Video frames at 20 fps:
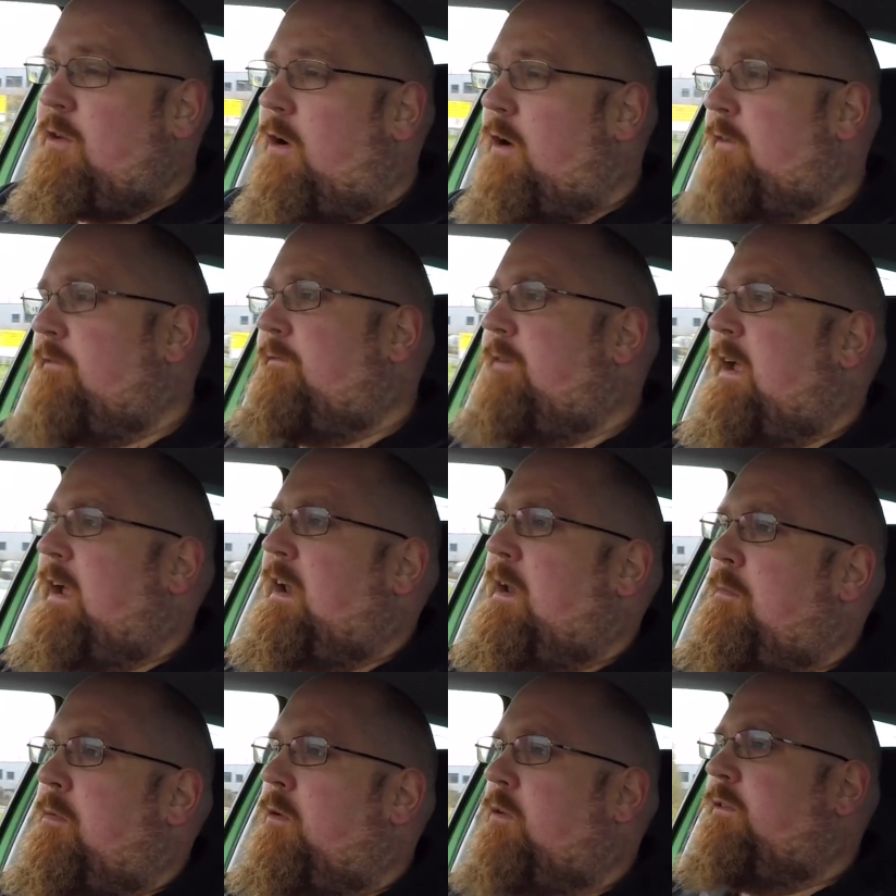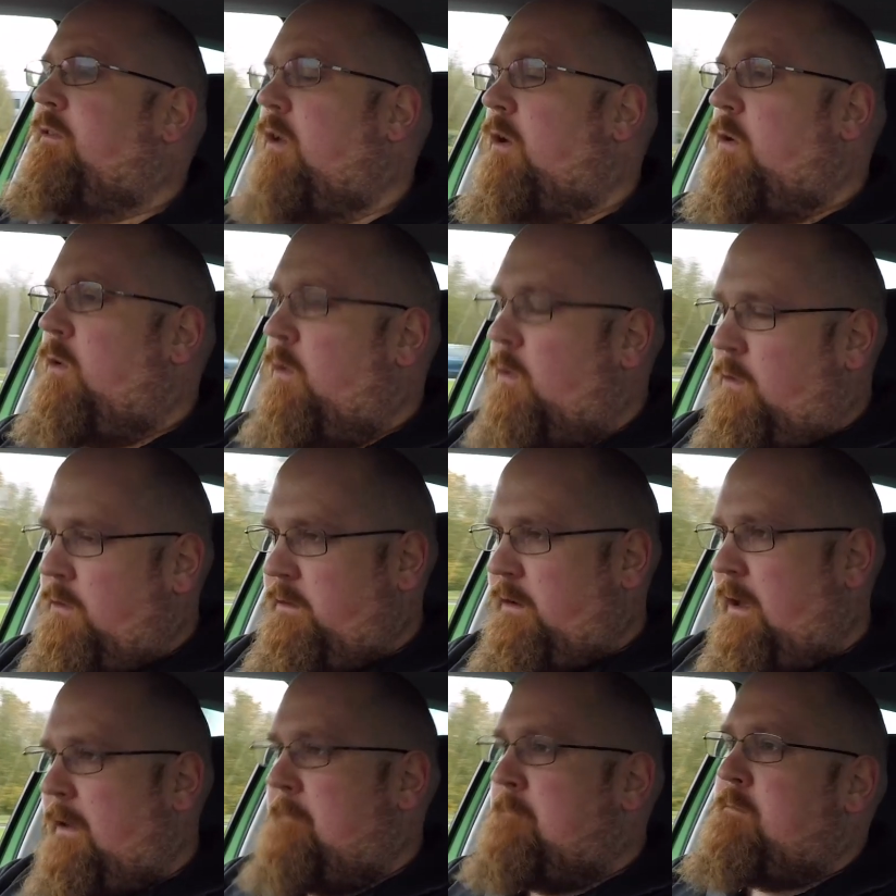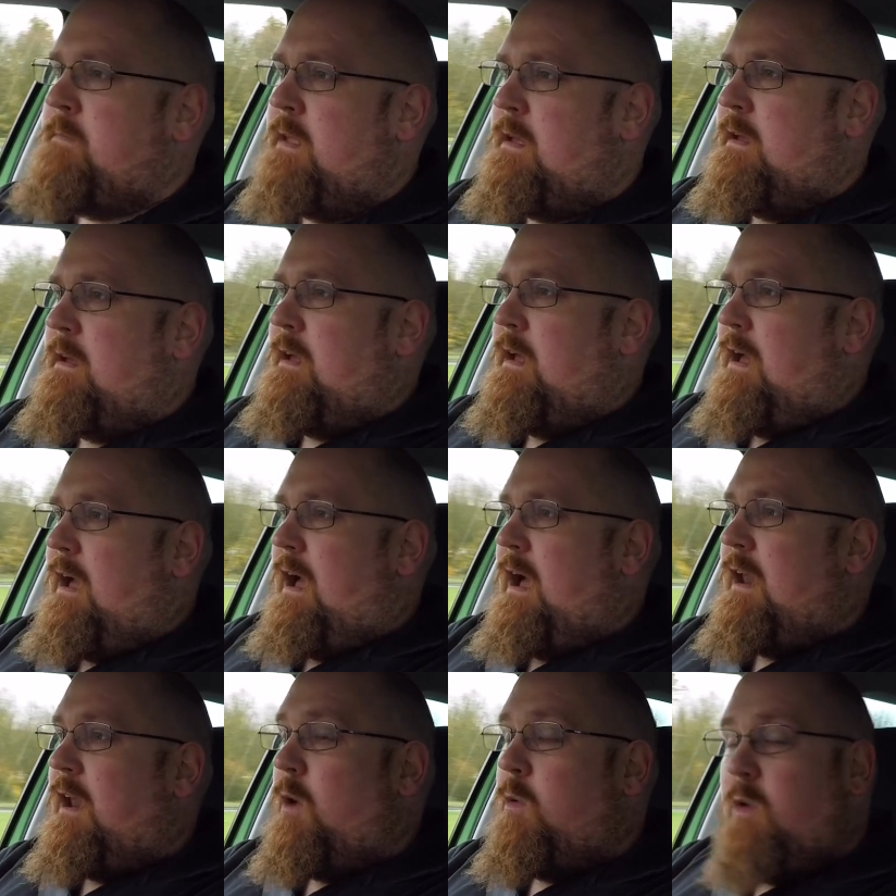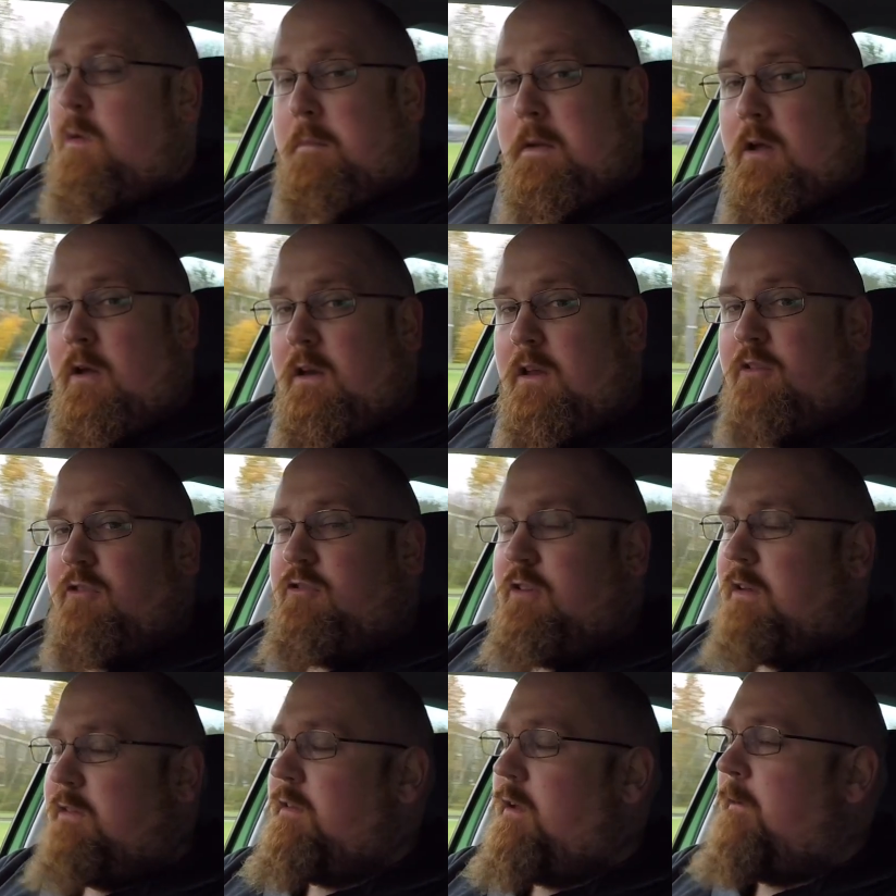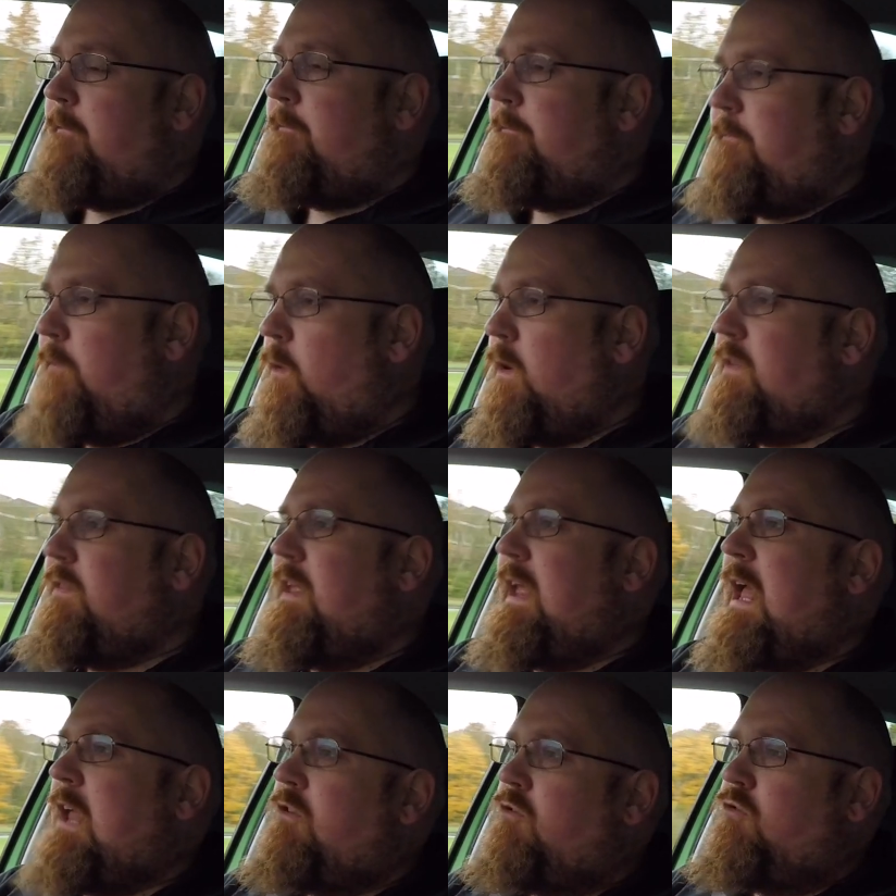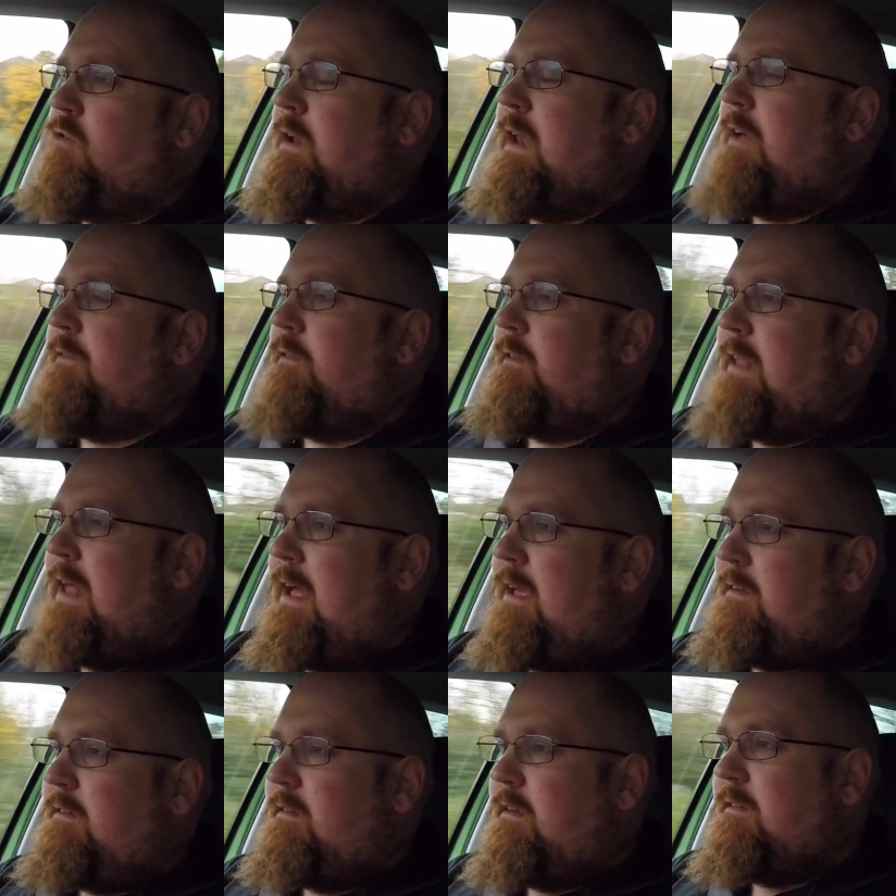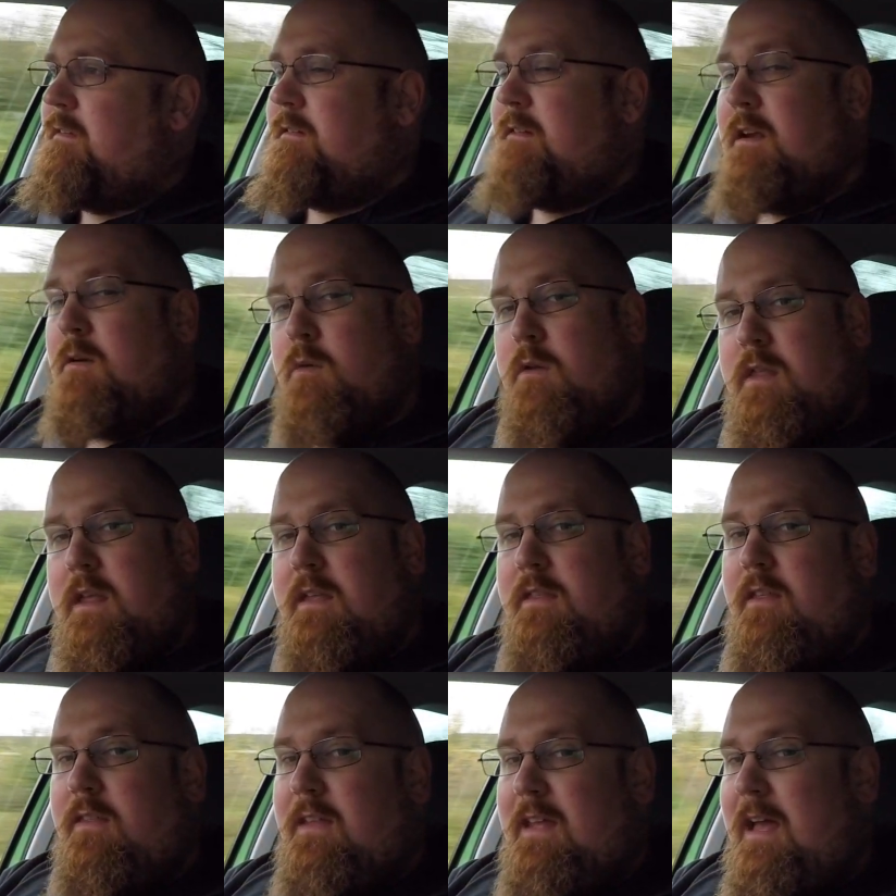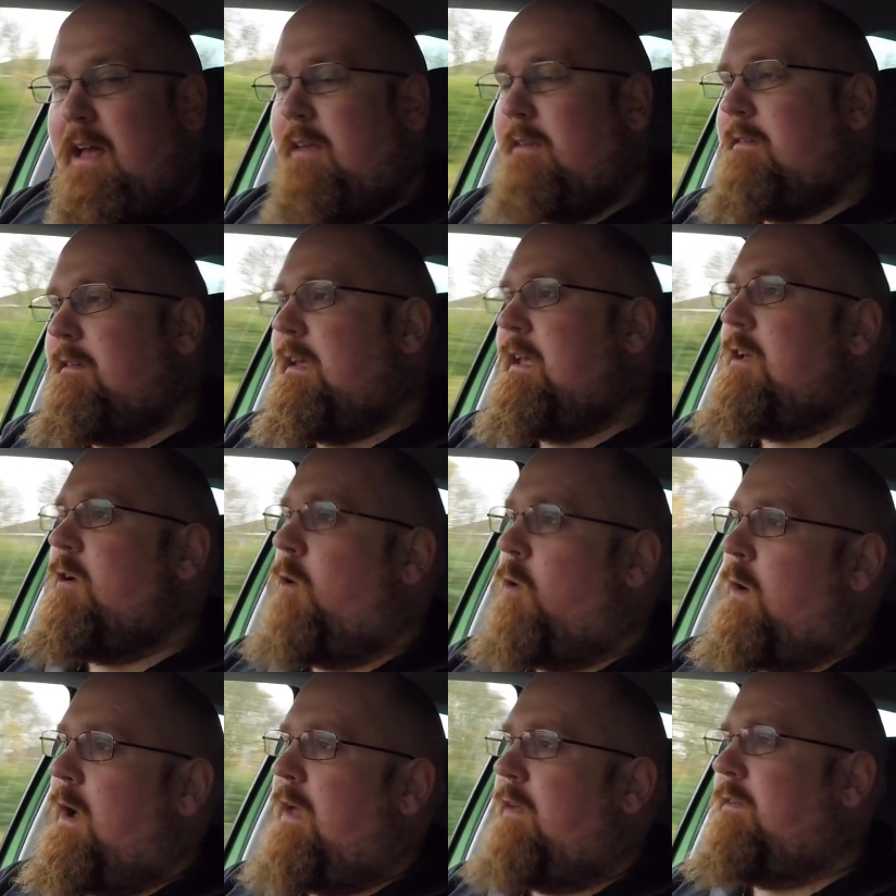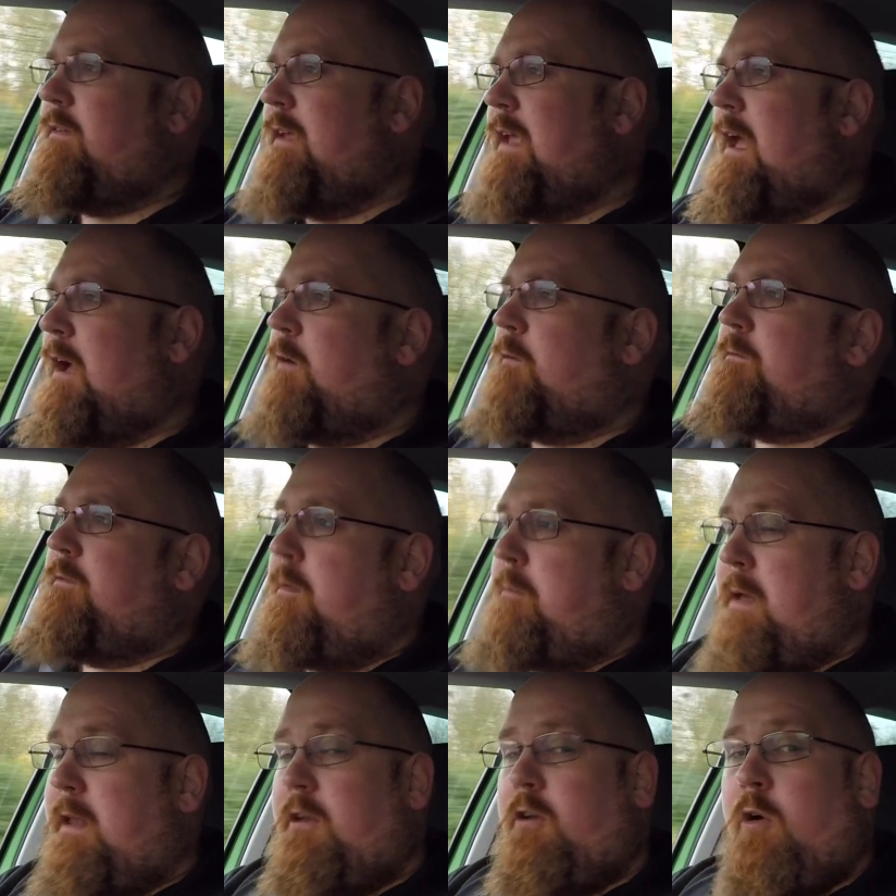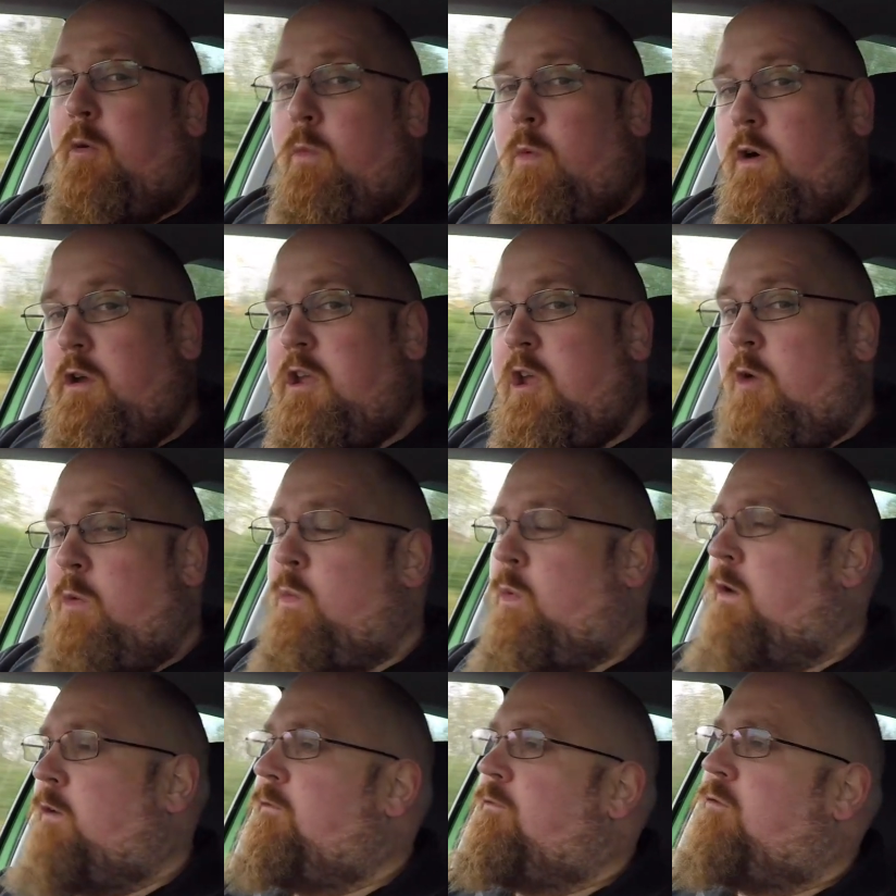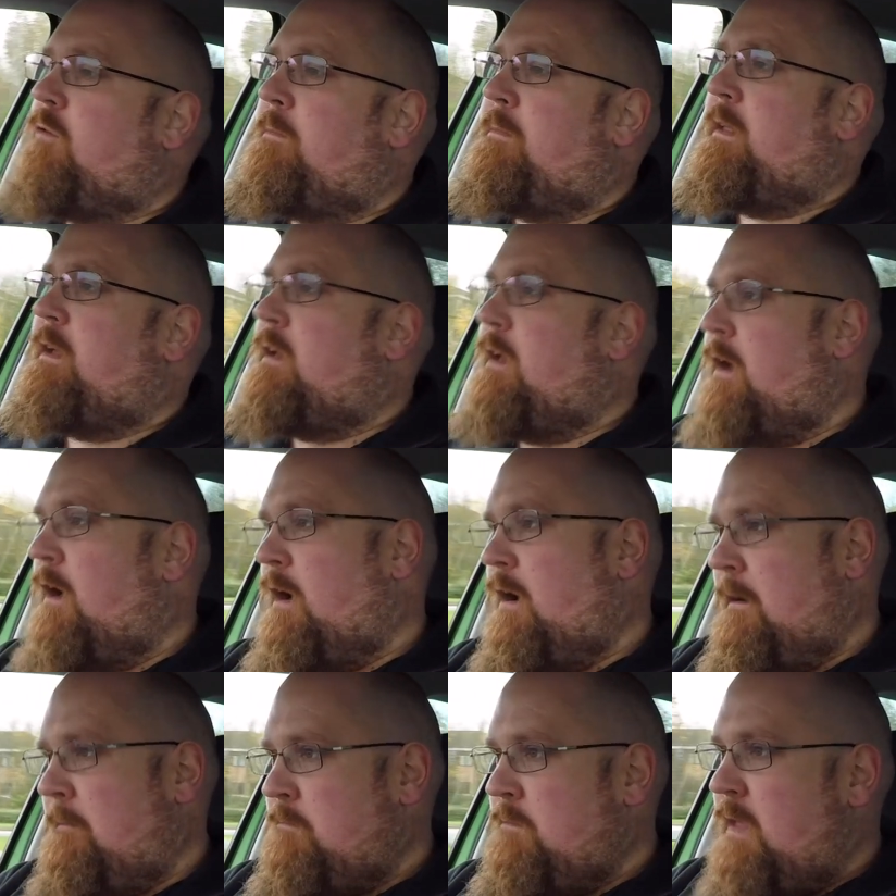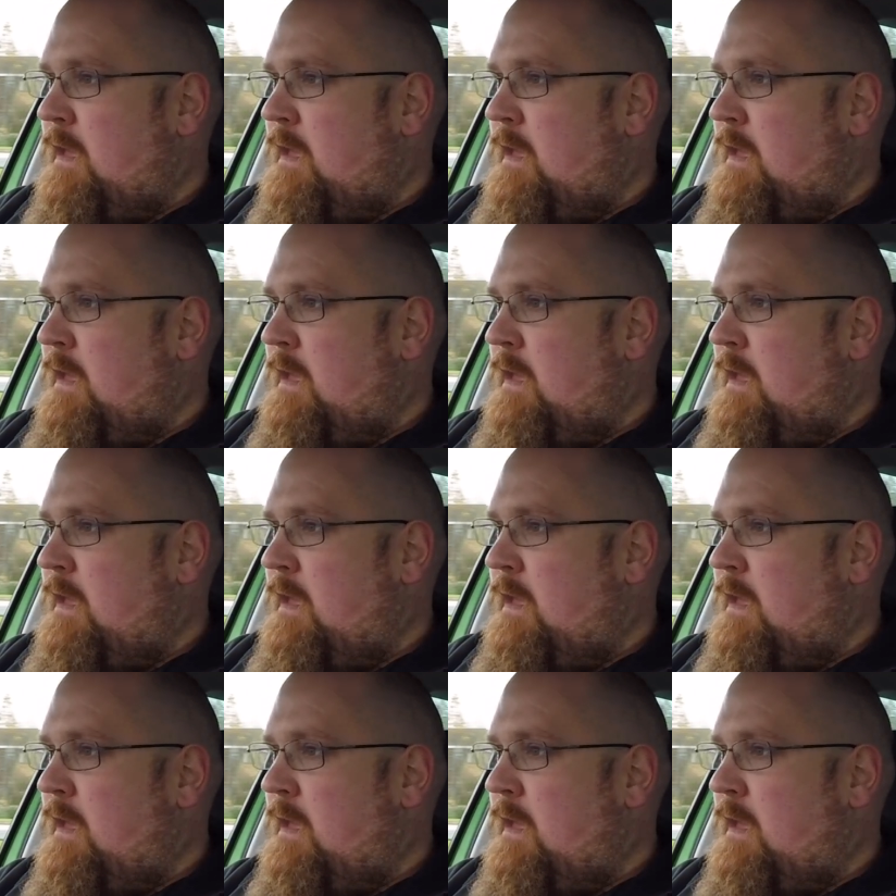available to order. And I would be honest, just avoid the entry level S and stick with either the SE or SEL depending on what you want from the car.